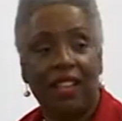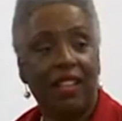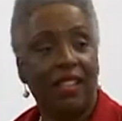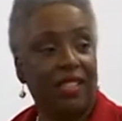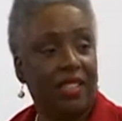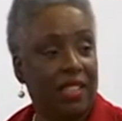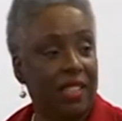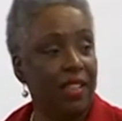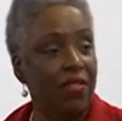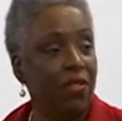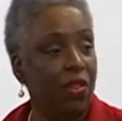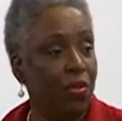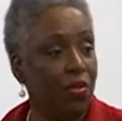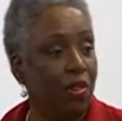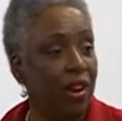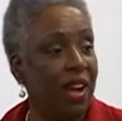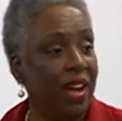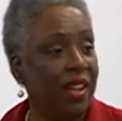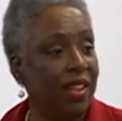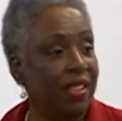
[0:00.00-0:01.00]
civil
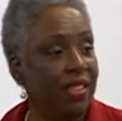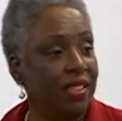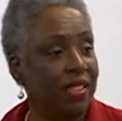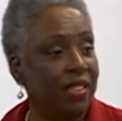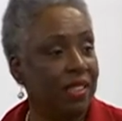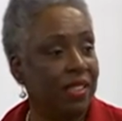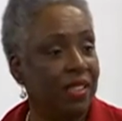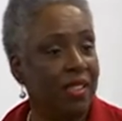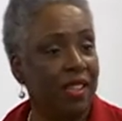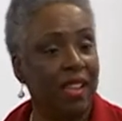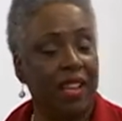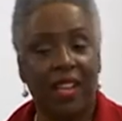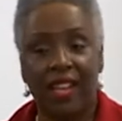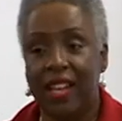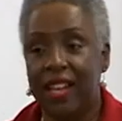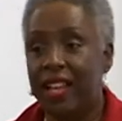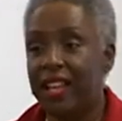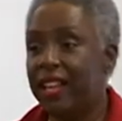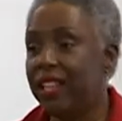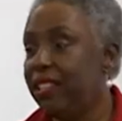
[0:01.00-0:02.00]
rights,
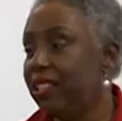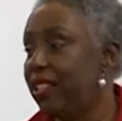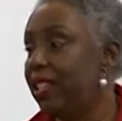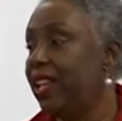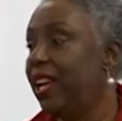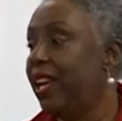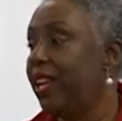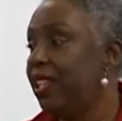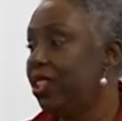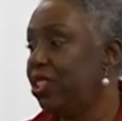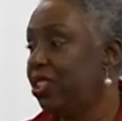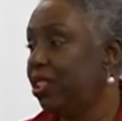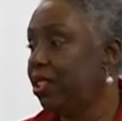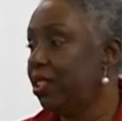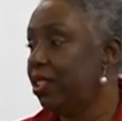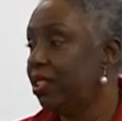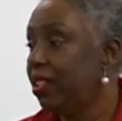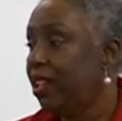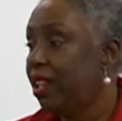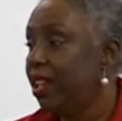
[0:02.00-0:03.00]

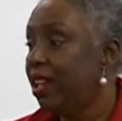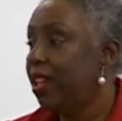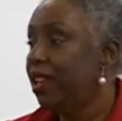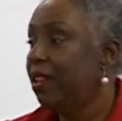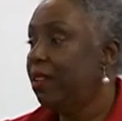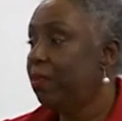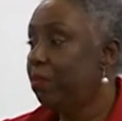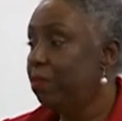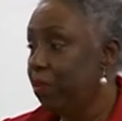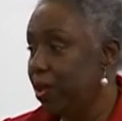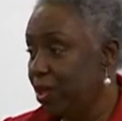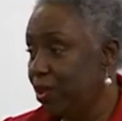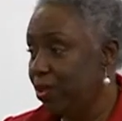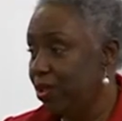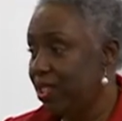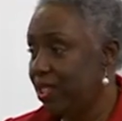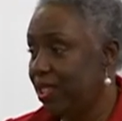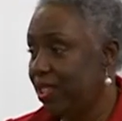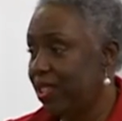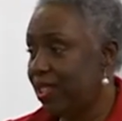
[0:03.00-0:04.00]
education,
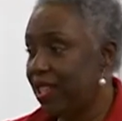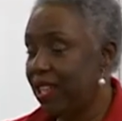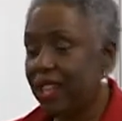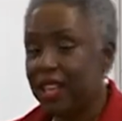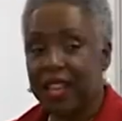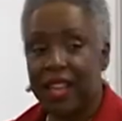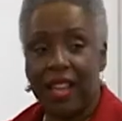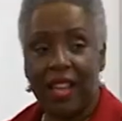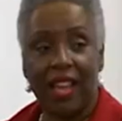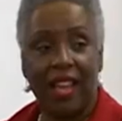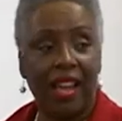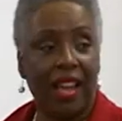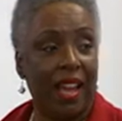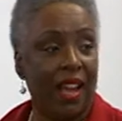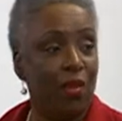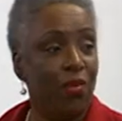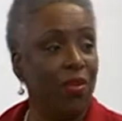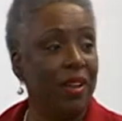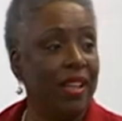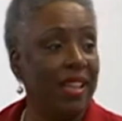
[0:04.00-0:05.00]
music,
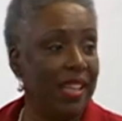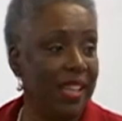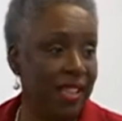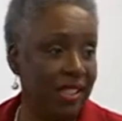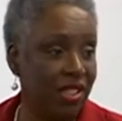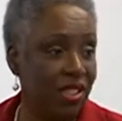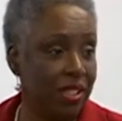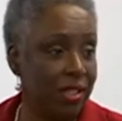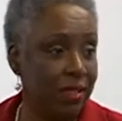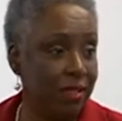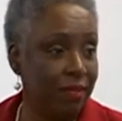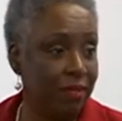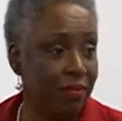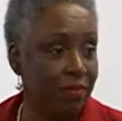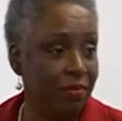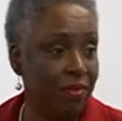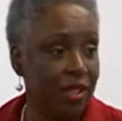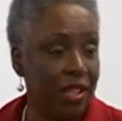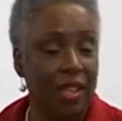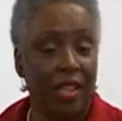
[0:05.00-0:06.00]
and religion
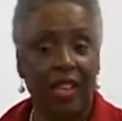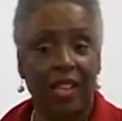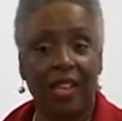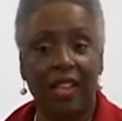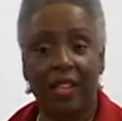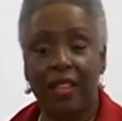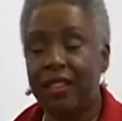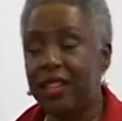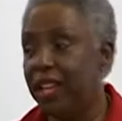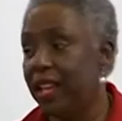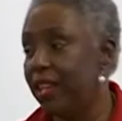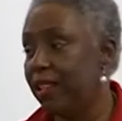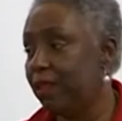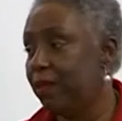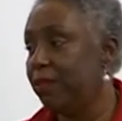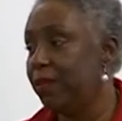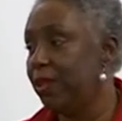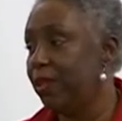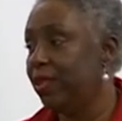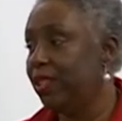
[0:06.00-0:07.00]
in that
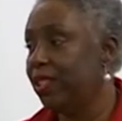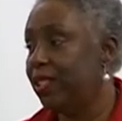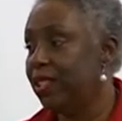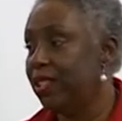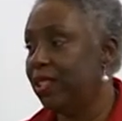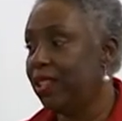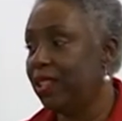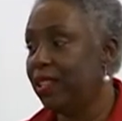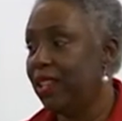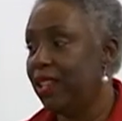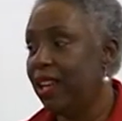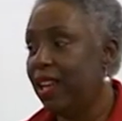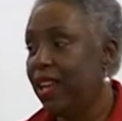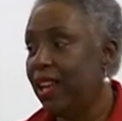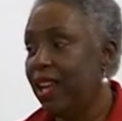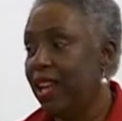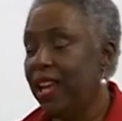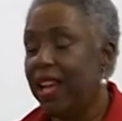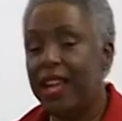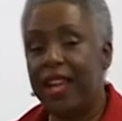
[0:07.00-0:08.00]
community.
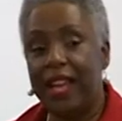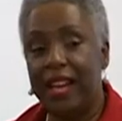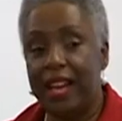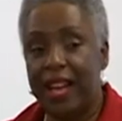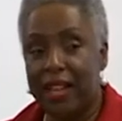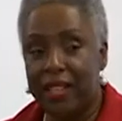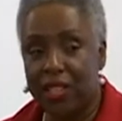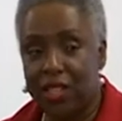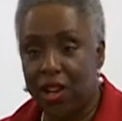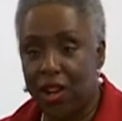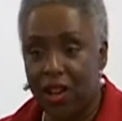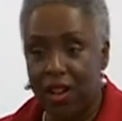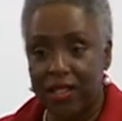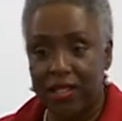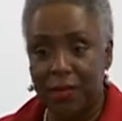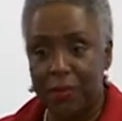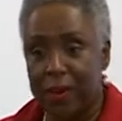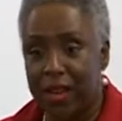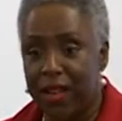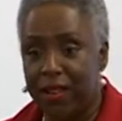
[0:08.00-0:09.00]
And I
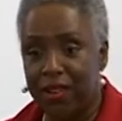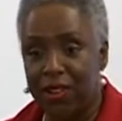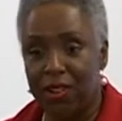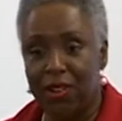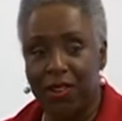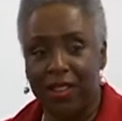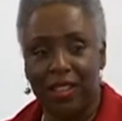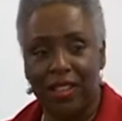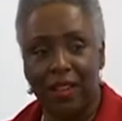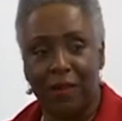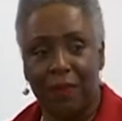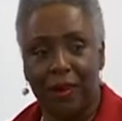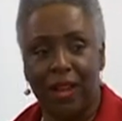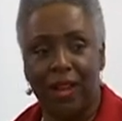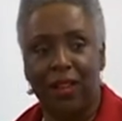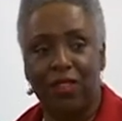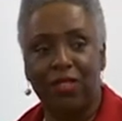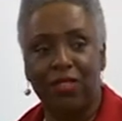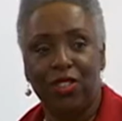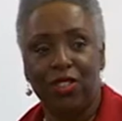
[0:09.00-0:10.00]
talked about earlier
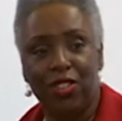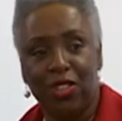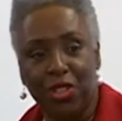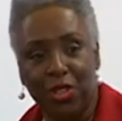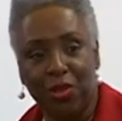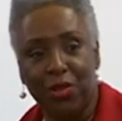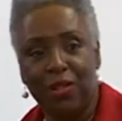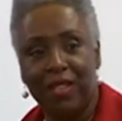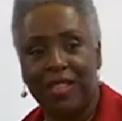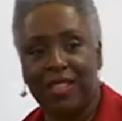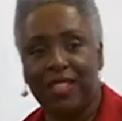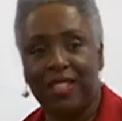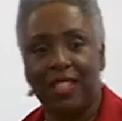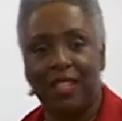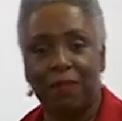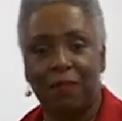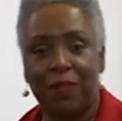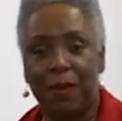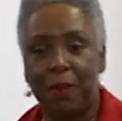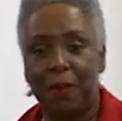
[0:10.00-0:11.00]
about unity
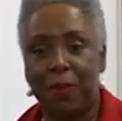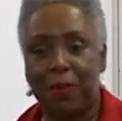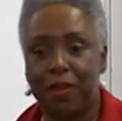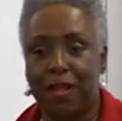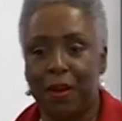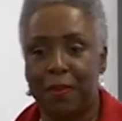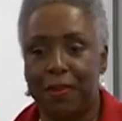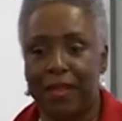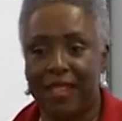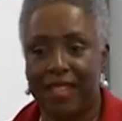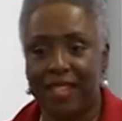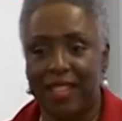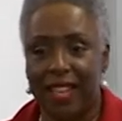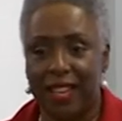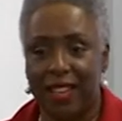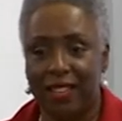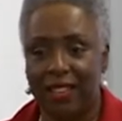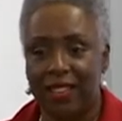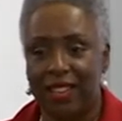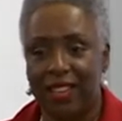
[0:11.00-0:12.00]
and people coming
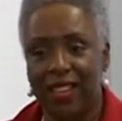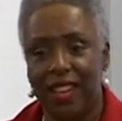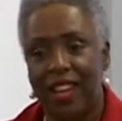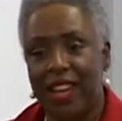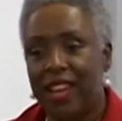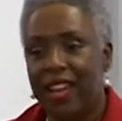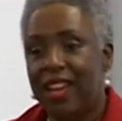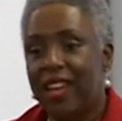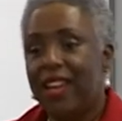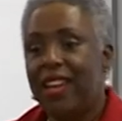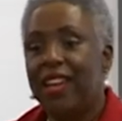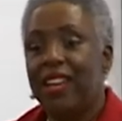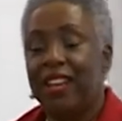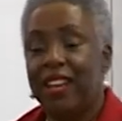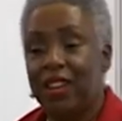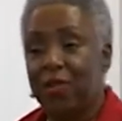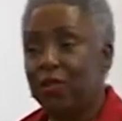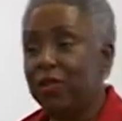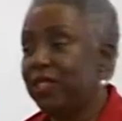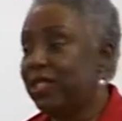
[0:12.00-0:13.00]
together.
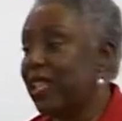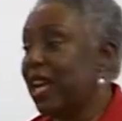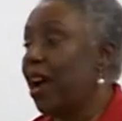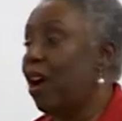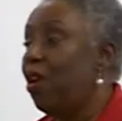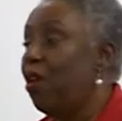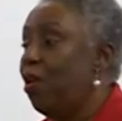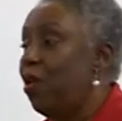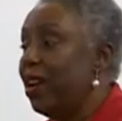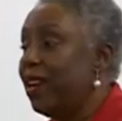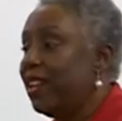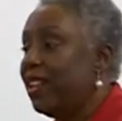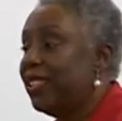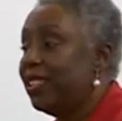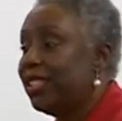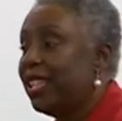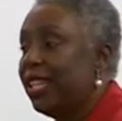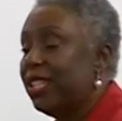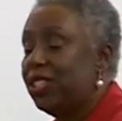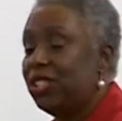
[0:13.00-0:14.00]
It was our
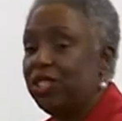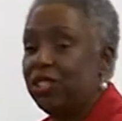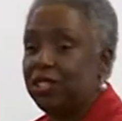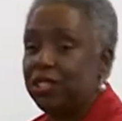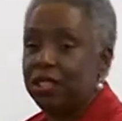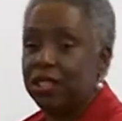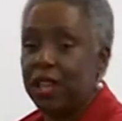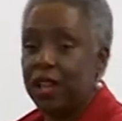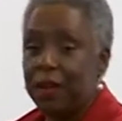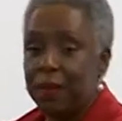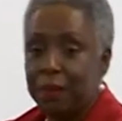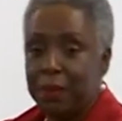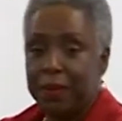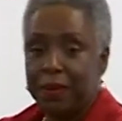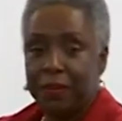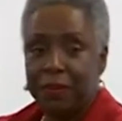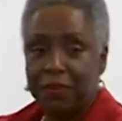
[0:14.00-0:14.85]
organization, JUMP,